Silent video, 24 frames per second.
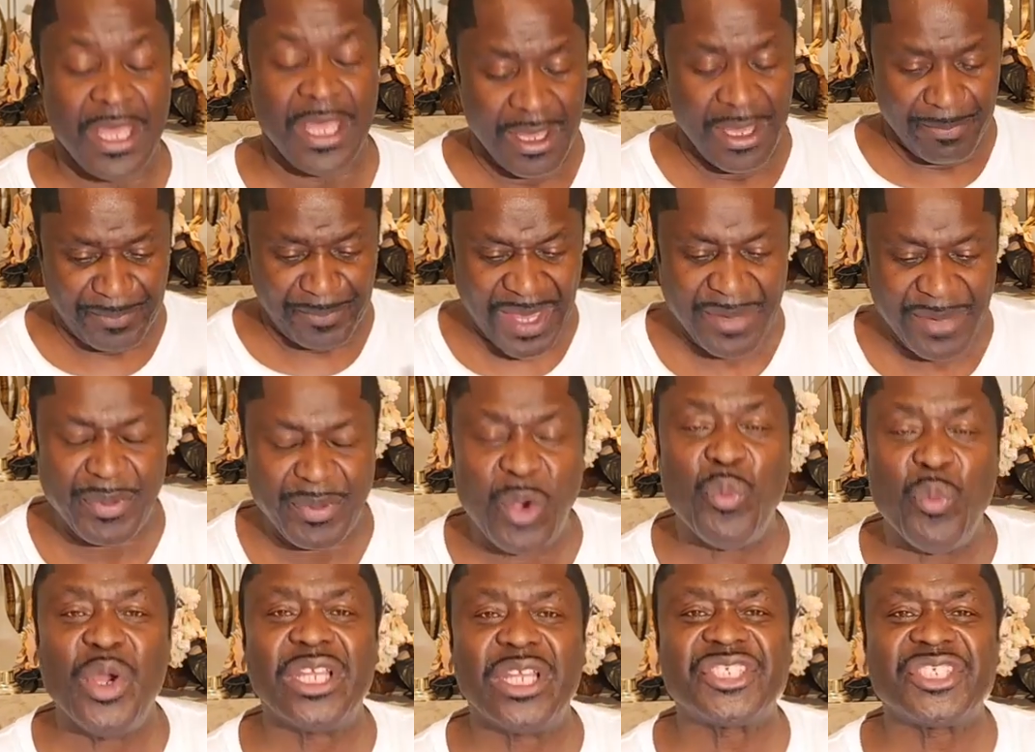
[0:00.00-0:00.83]

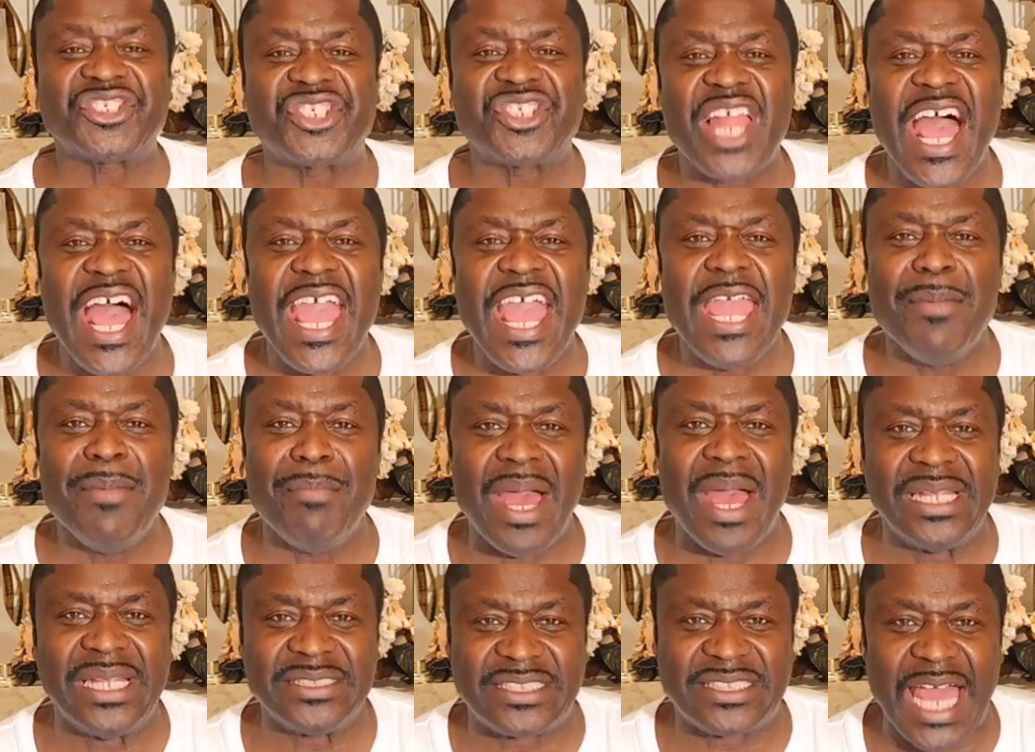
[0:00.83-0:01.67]
People with a slave
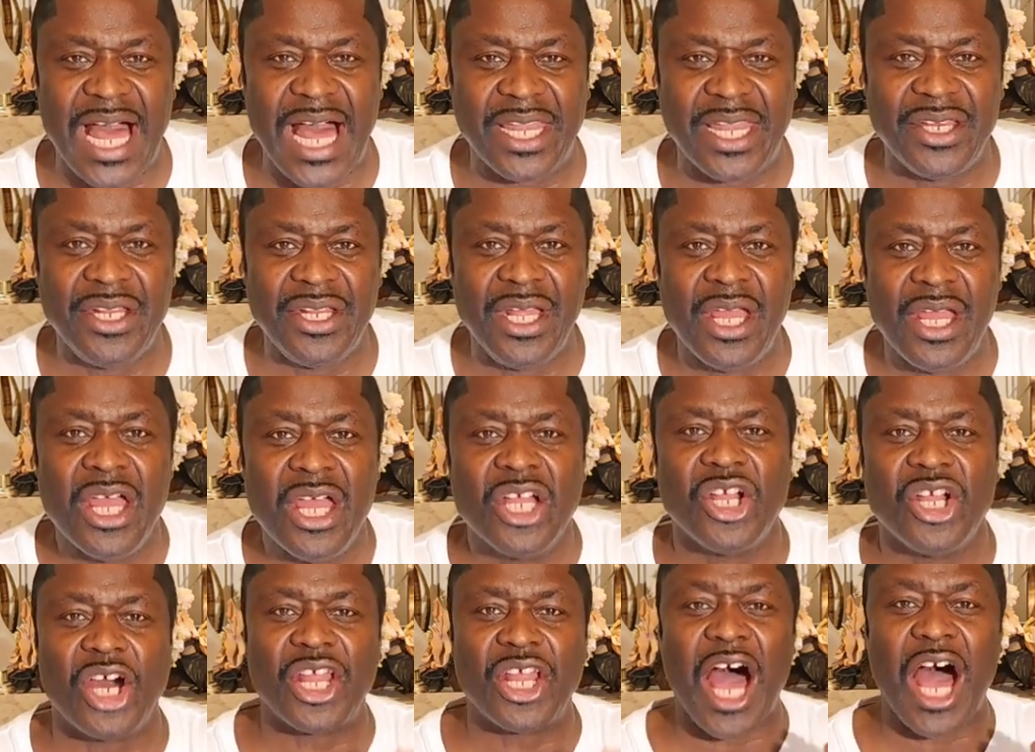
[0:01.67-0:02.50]
mentality
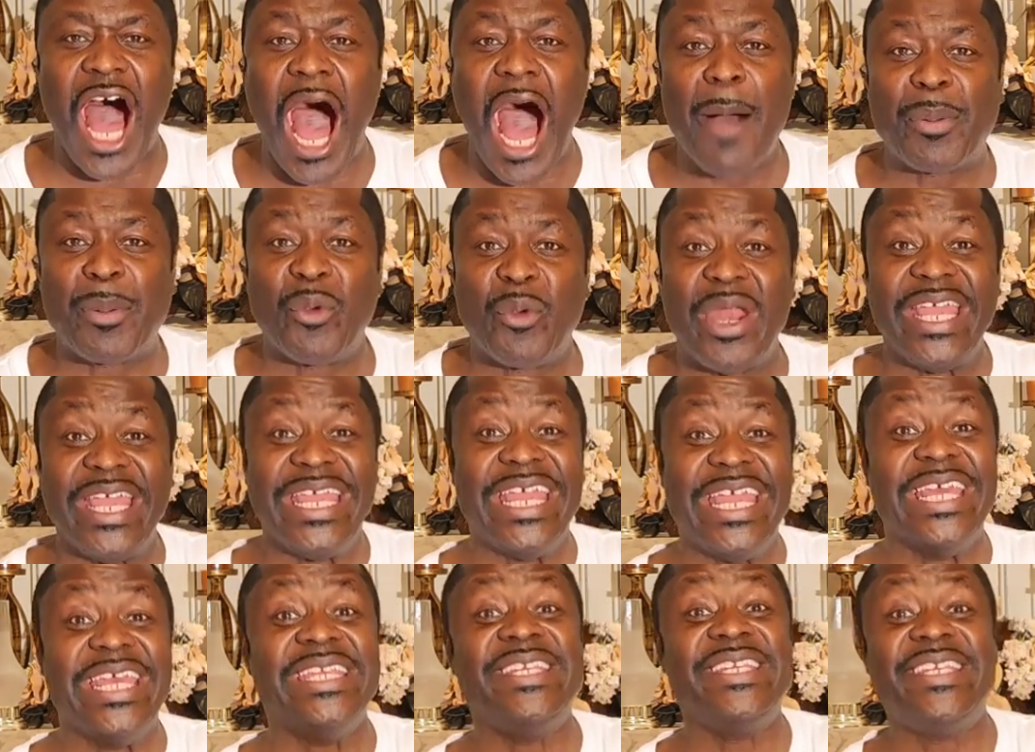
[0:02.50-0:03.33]
are going to operate
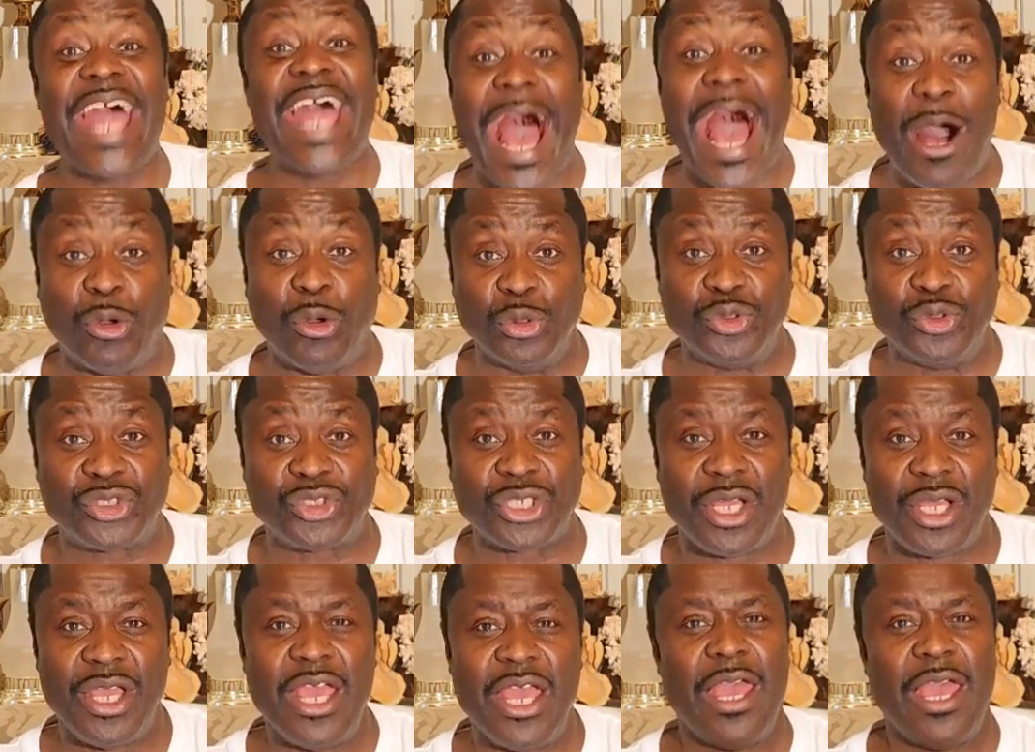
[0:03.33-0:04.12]
in doubt.